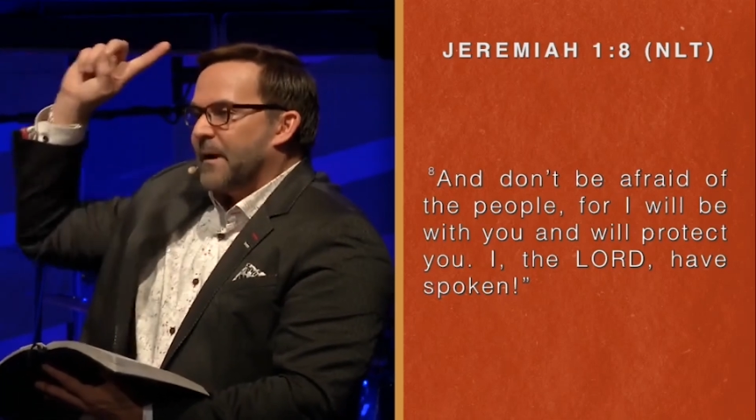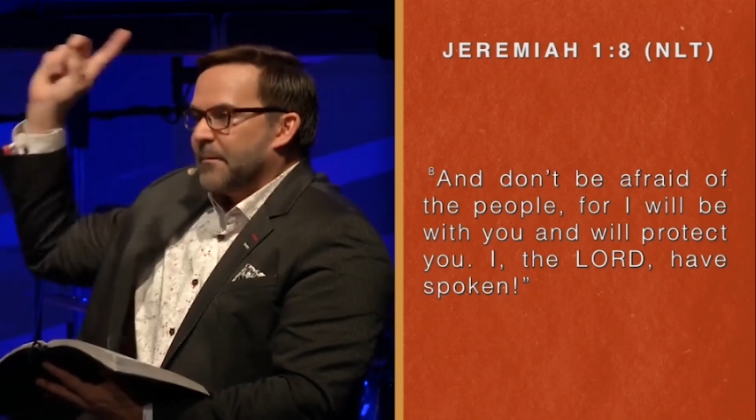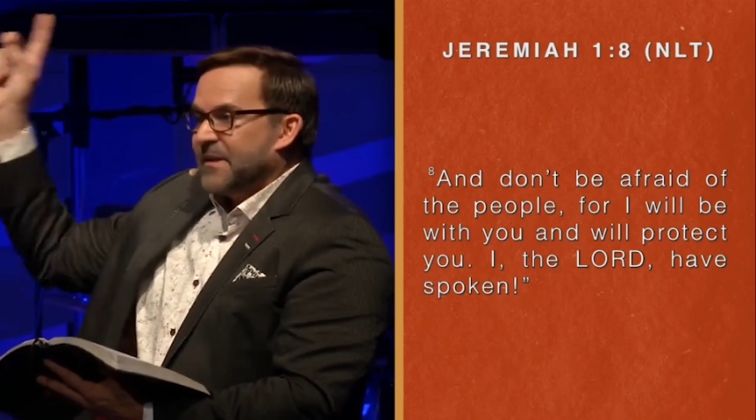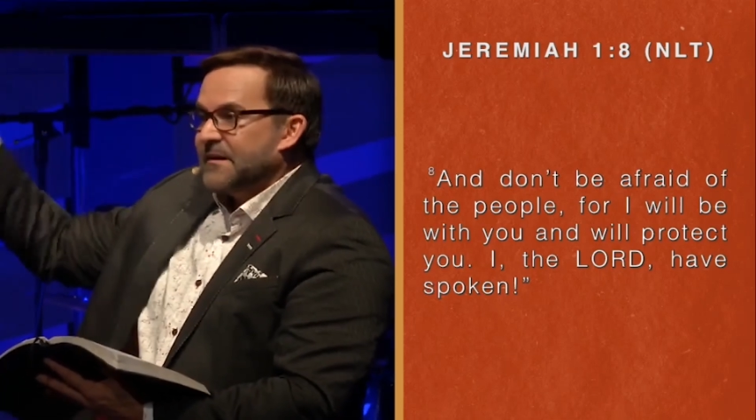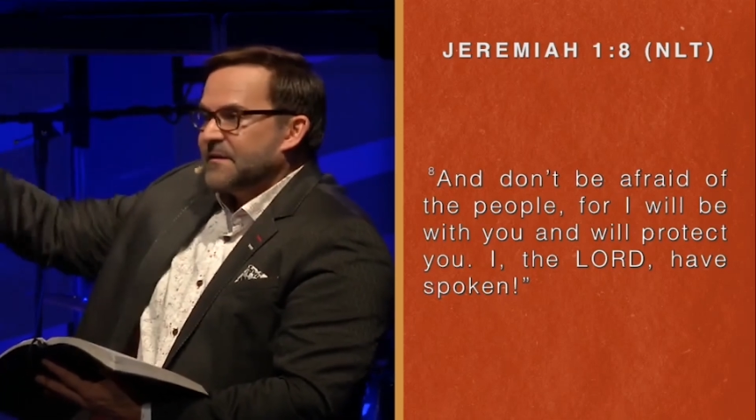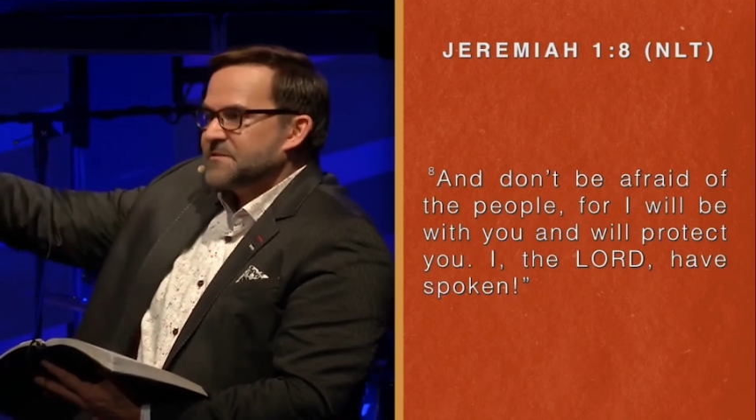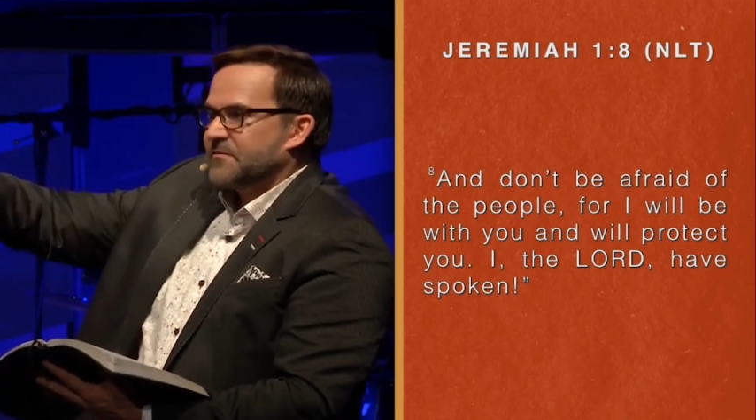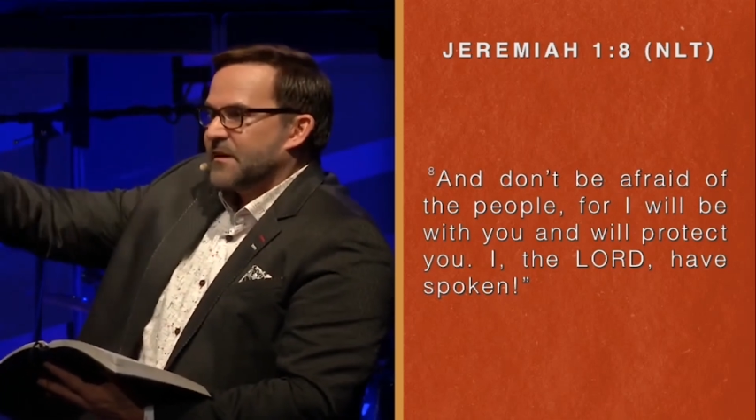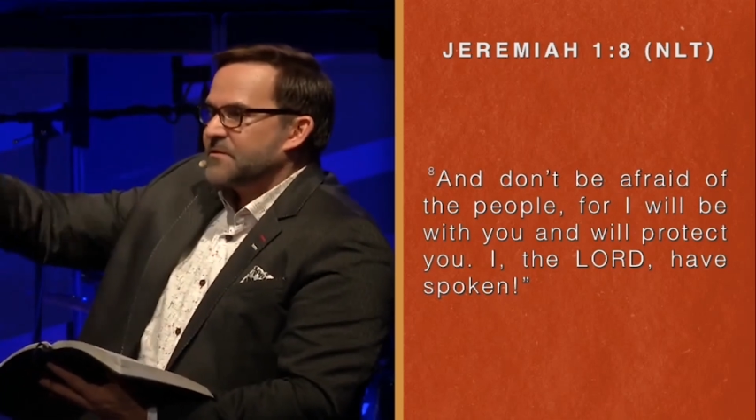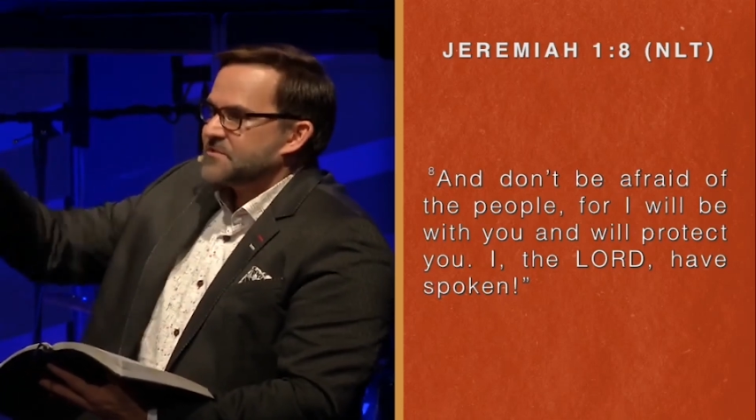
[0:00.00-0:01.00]
opinions
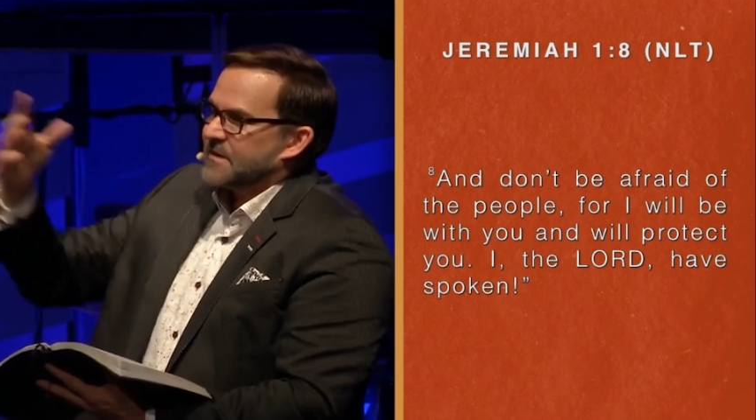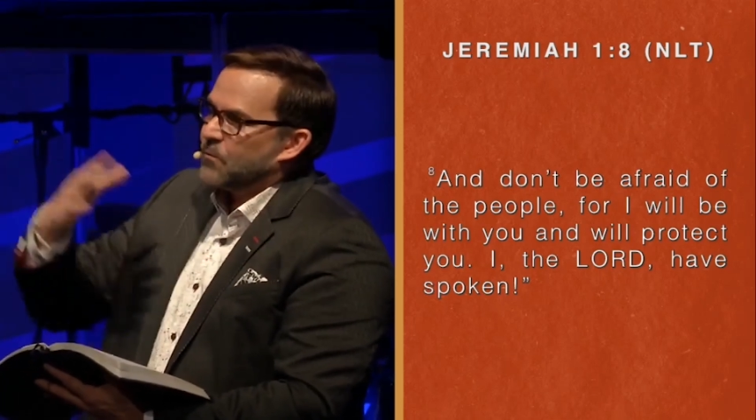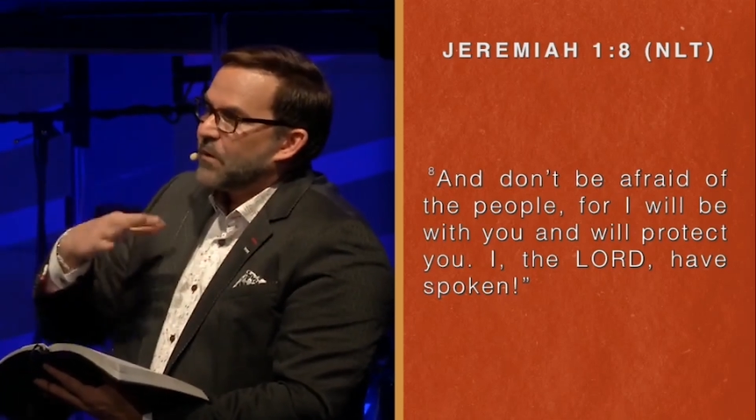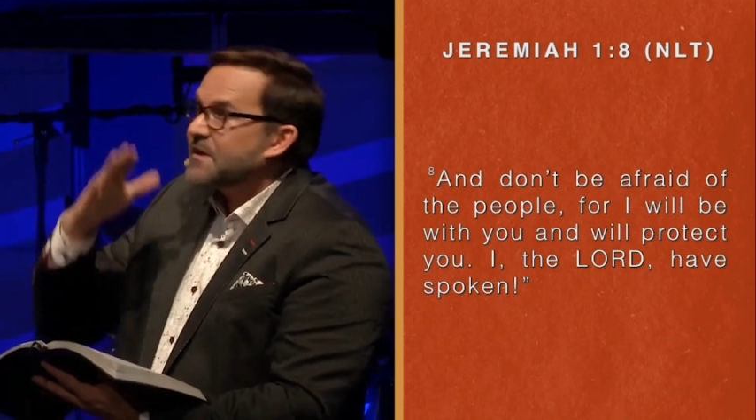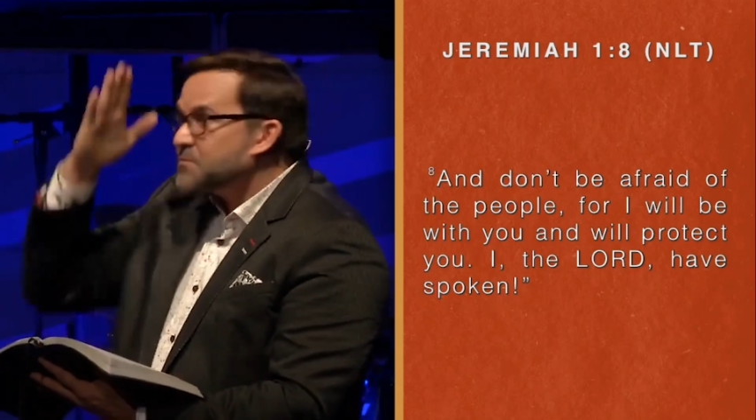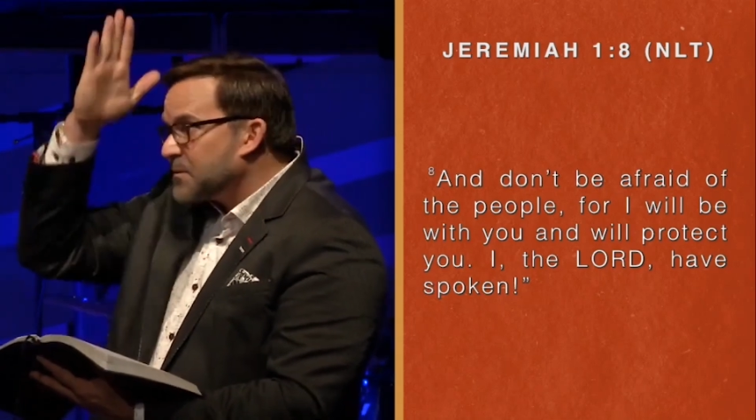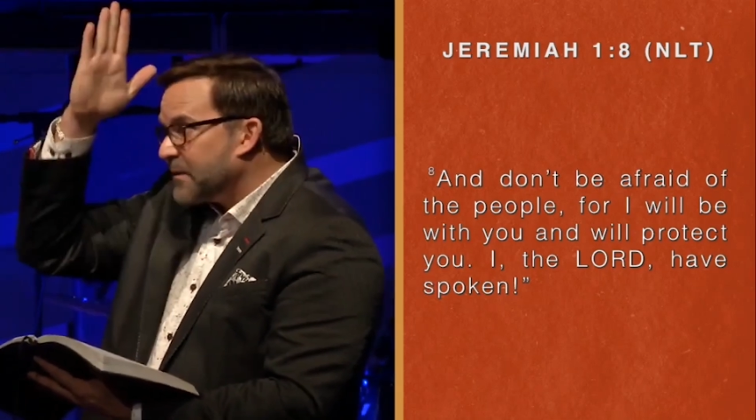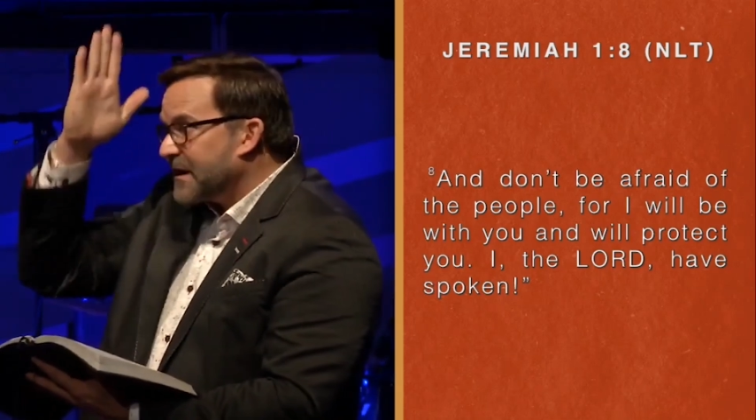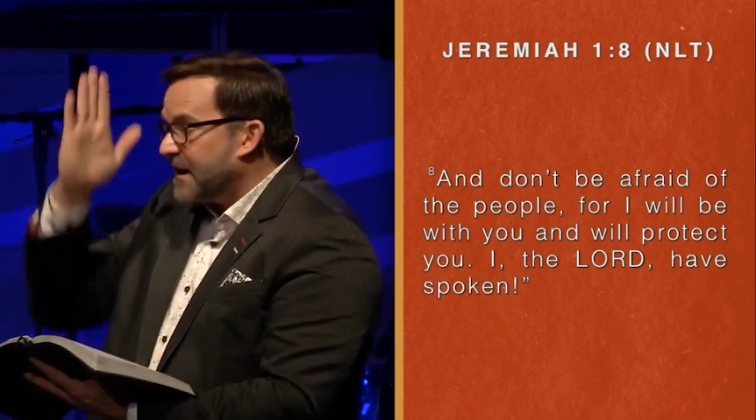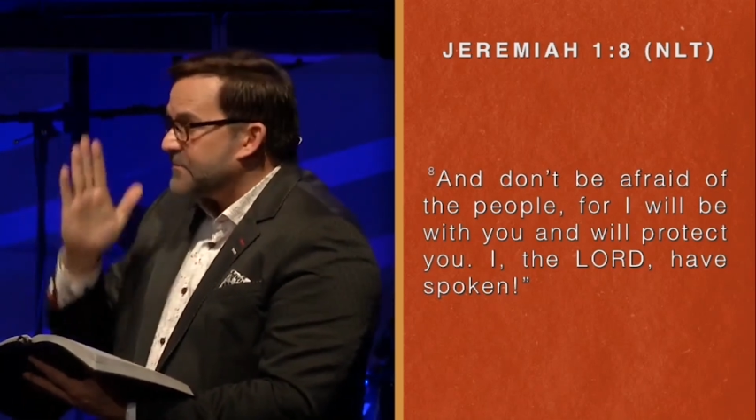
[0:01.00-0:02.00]
of others than it was with
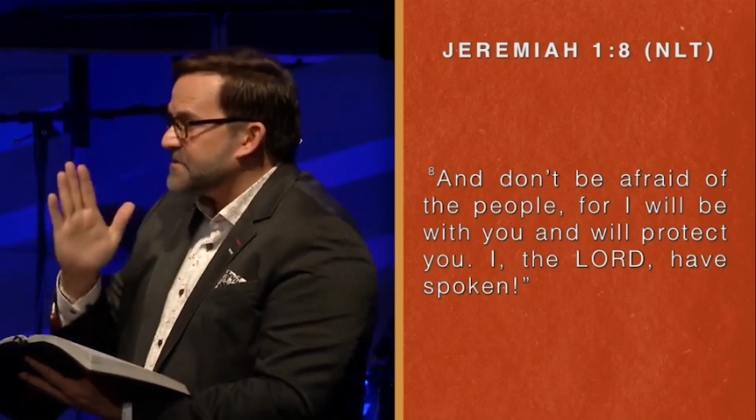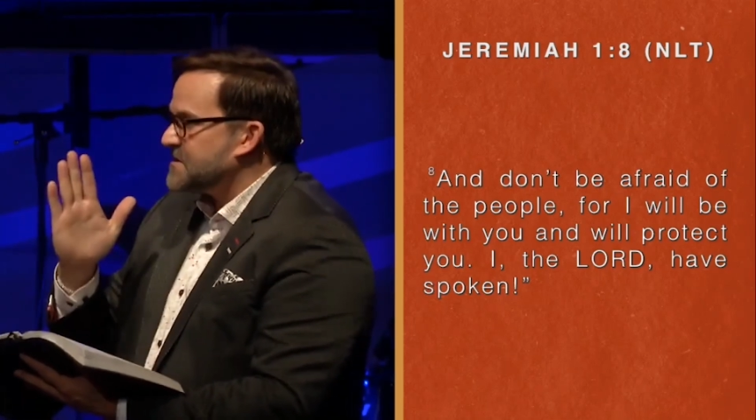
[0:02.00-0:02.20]
what God